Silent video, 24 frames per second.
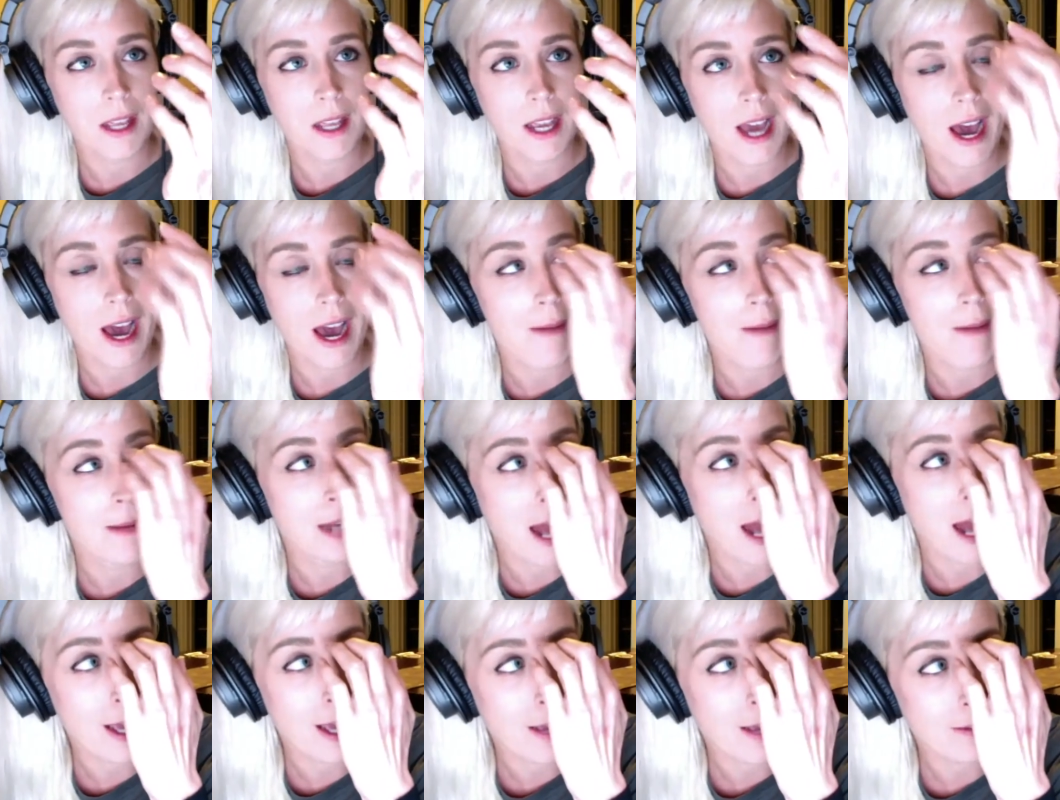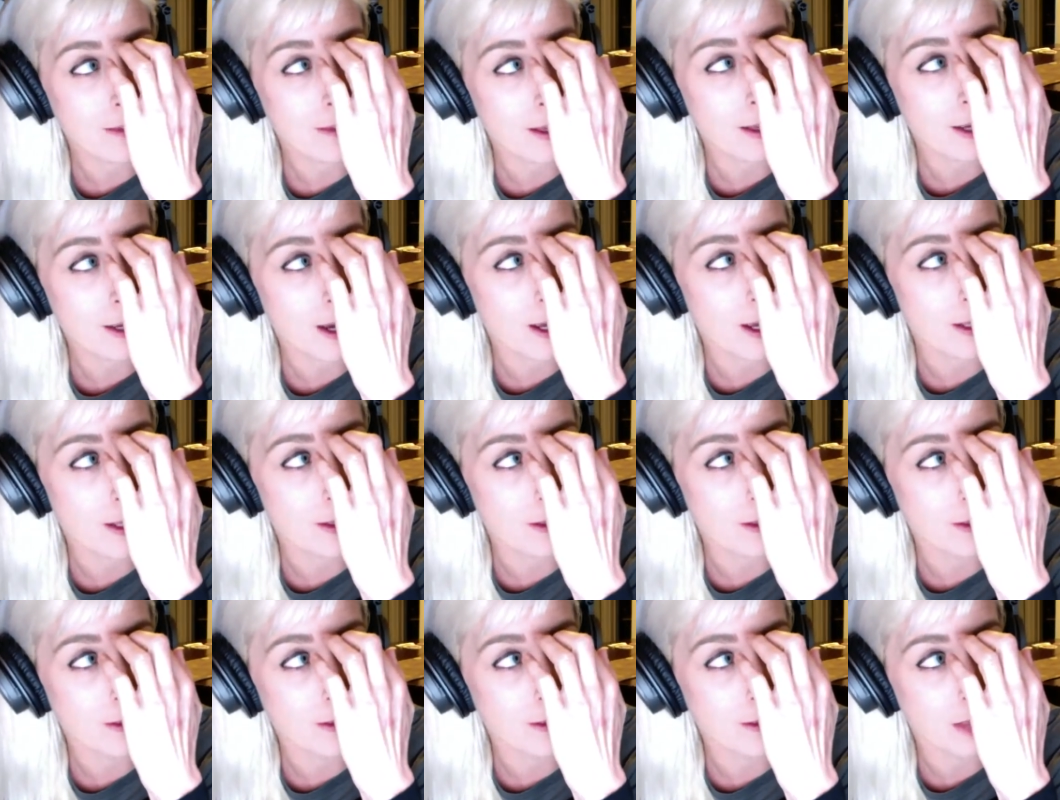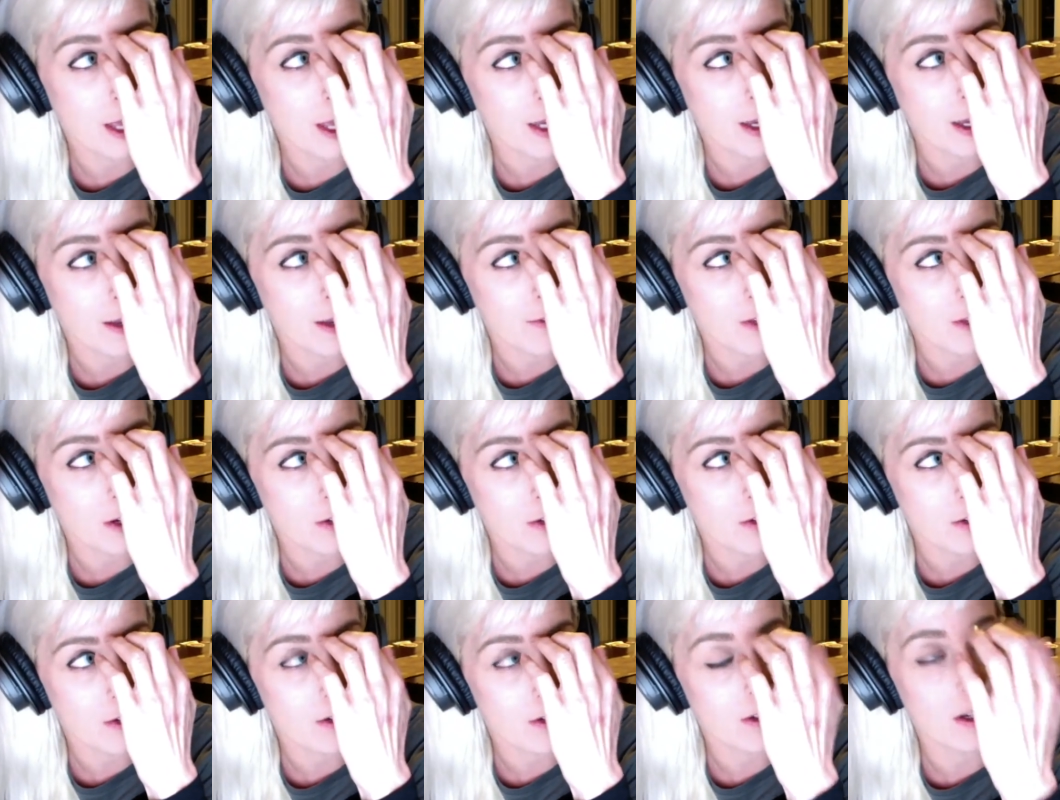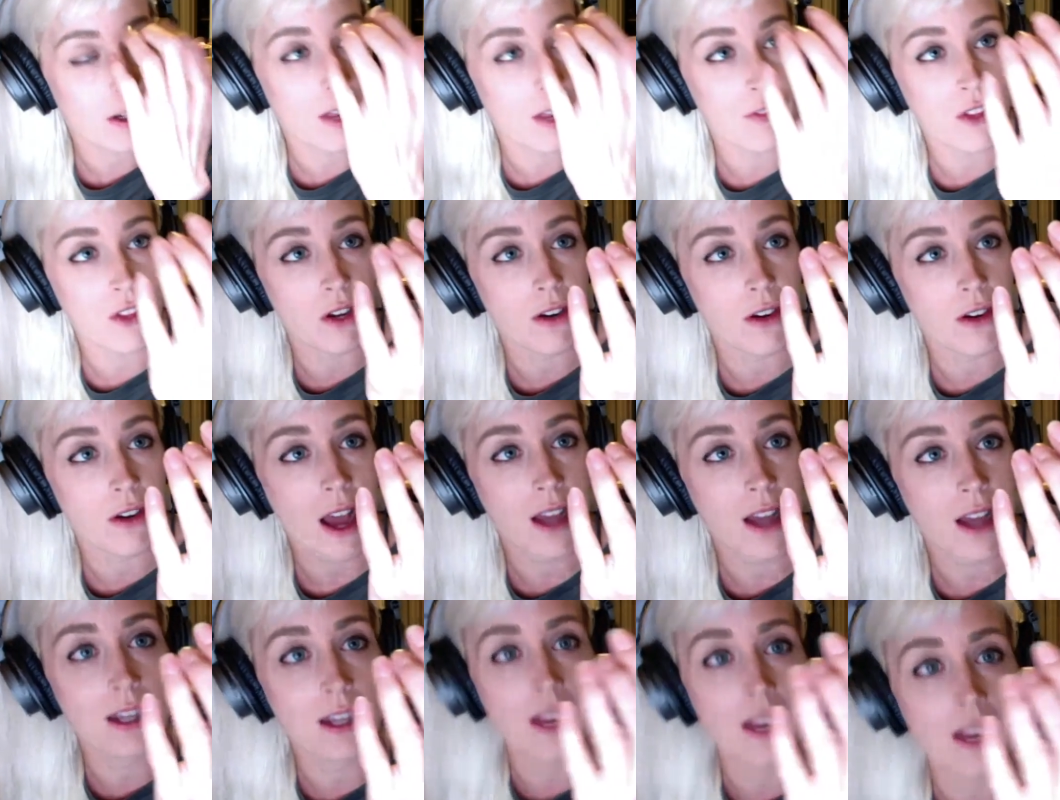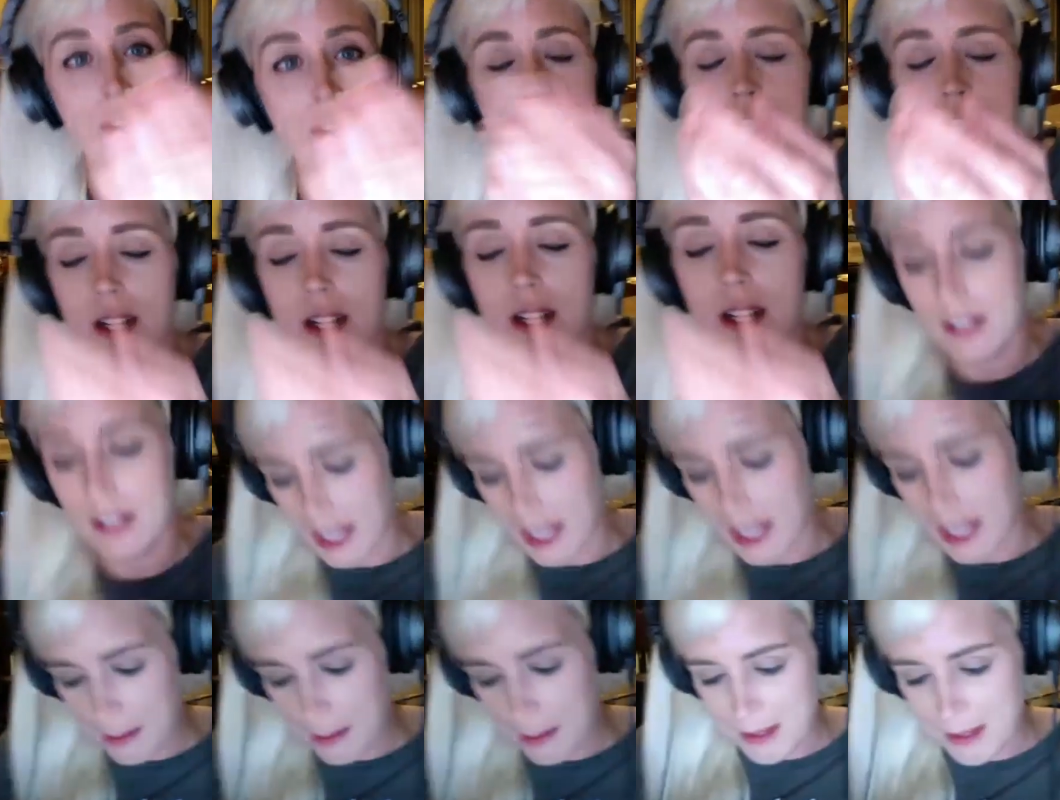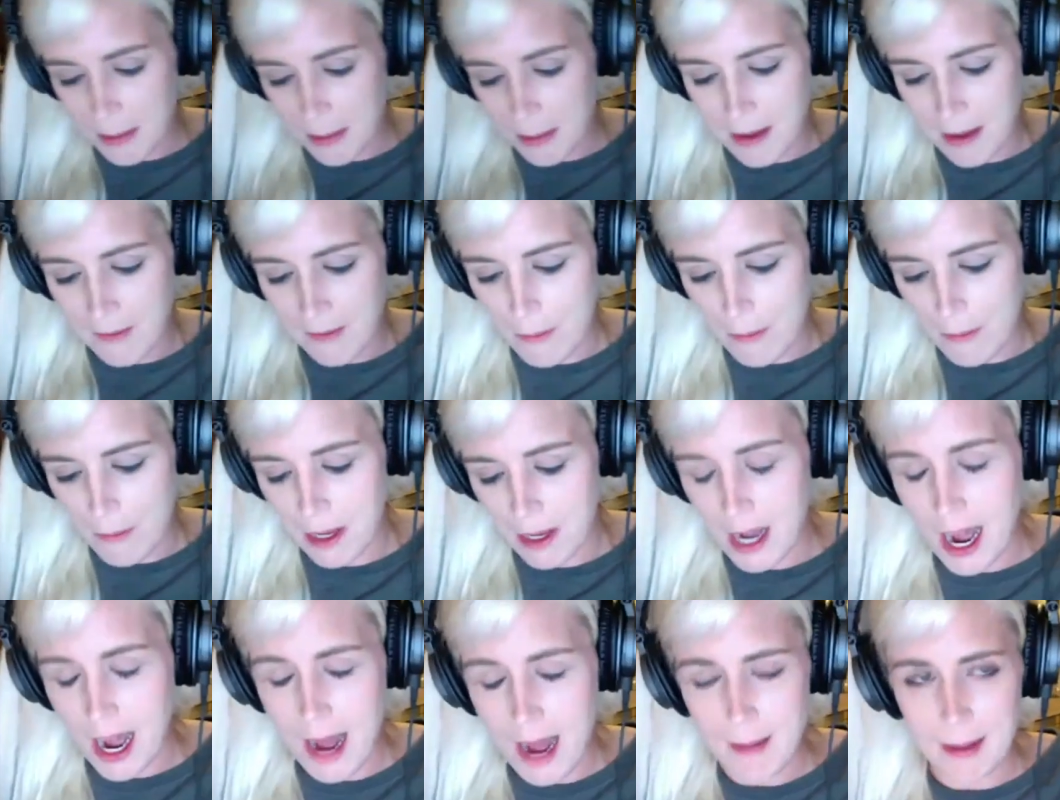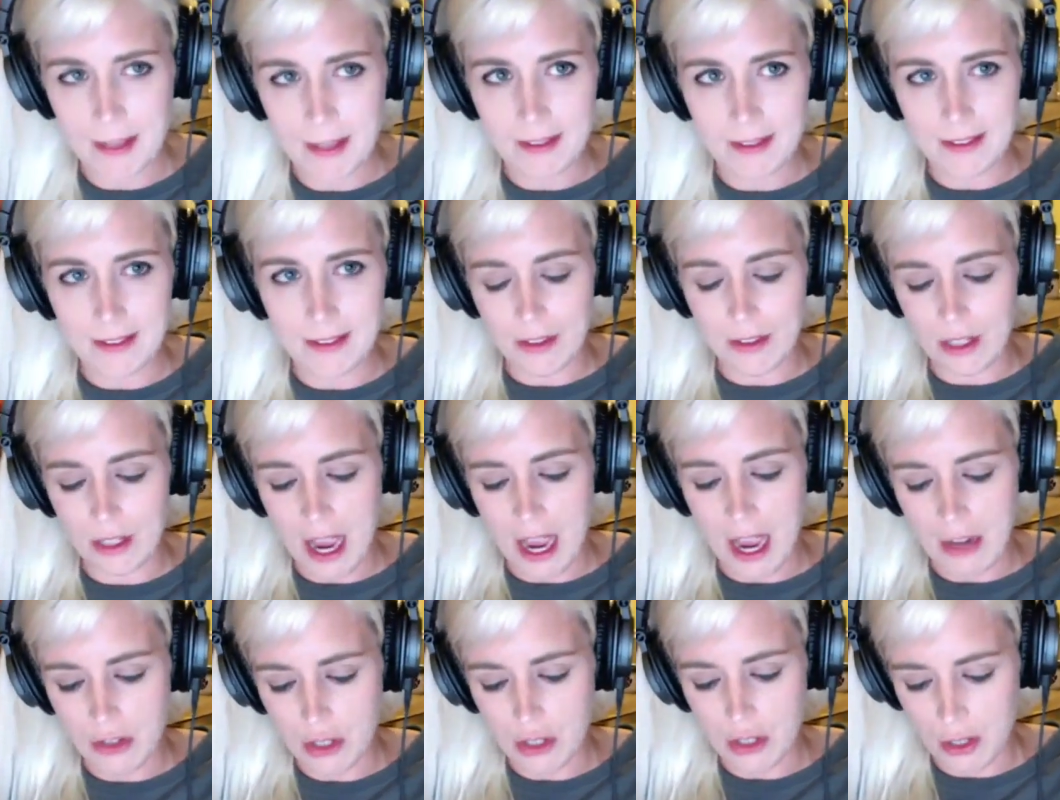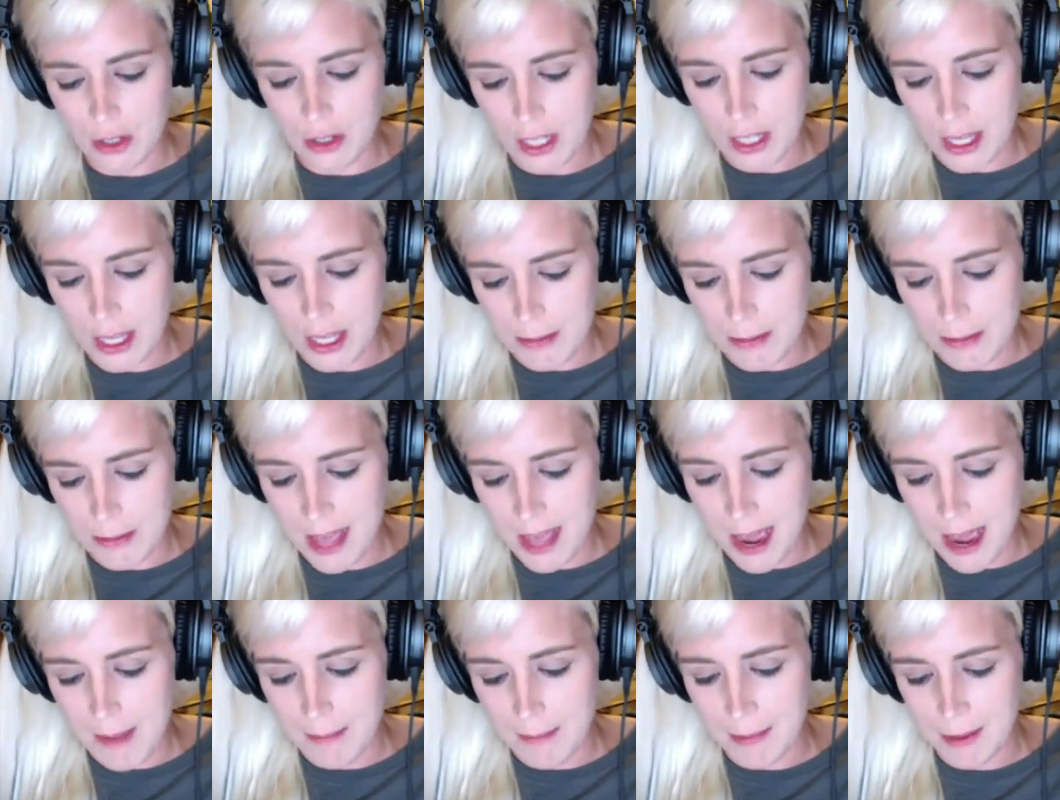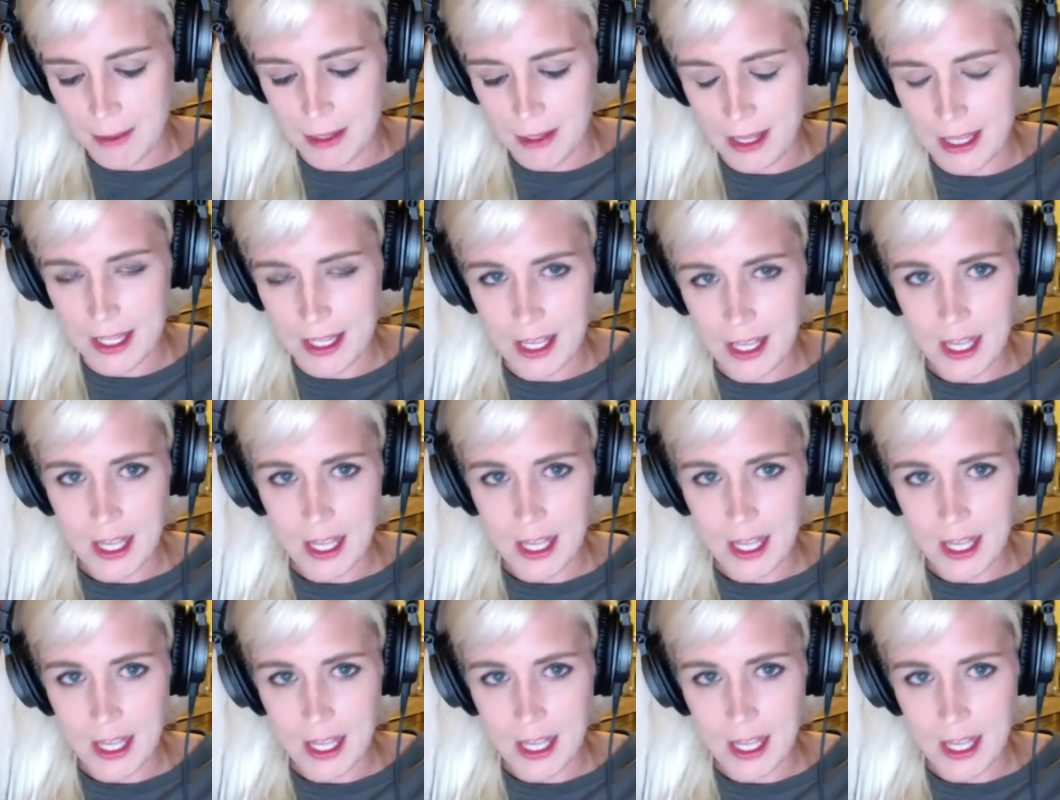I mean, I guess like if they're gonna keep something from the comics, yeah, sure, keep that. But like,